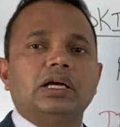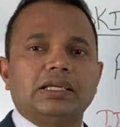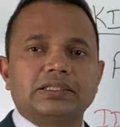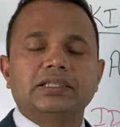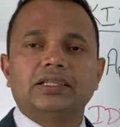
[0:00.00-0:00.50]

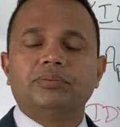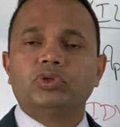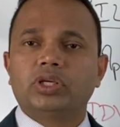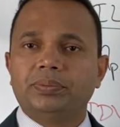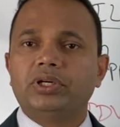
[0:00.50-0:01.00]
asking them
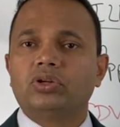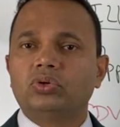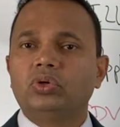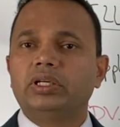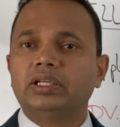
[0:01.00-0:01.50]
to keep it on
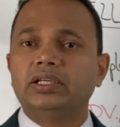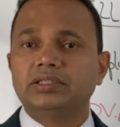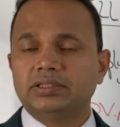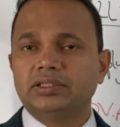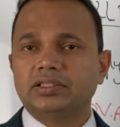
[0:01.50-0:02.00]
hold till a
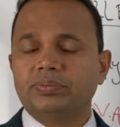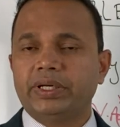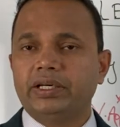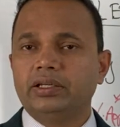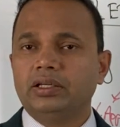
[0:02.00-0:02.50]
decision is
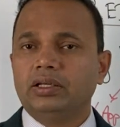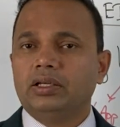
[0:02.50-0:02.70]
made.